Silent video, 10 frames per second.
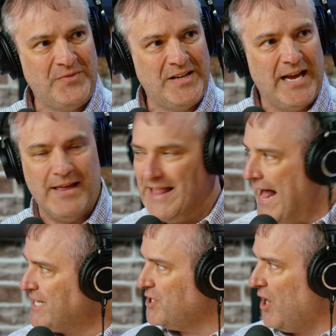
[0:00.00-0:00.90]
And
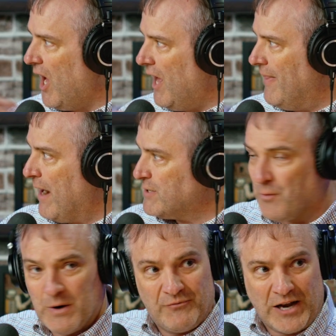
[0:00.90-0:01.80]
that's a
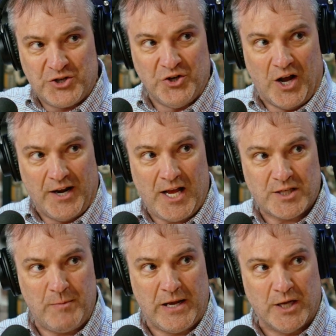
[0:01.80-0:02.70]
reflection on
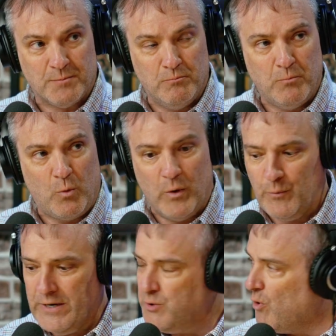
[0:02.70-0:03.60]
us, because when
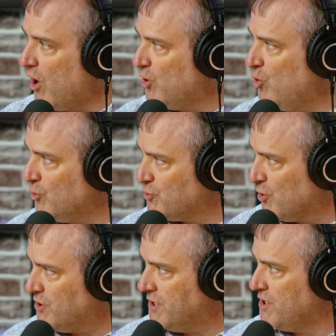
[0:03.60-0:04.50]
we do our Google
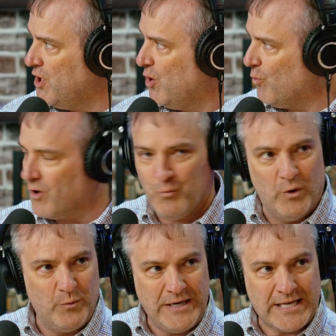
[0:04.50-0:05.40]
searches,
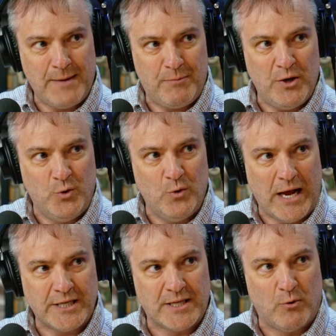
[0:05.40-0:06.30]
when we type in who
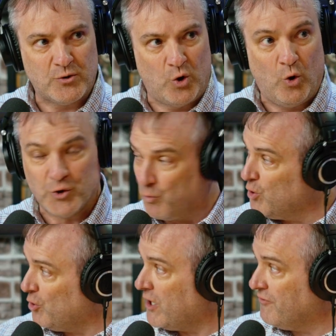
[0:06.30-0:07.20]
has the most goals, we're
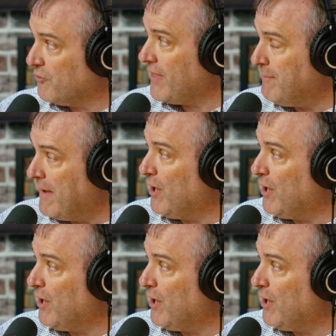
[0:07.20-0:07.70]
looking for that male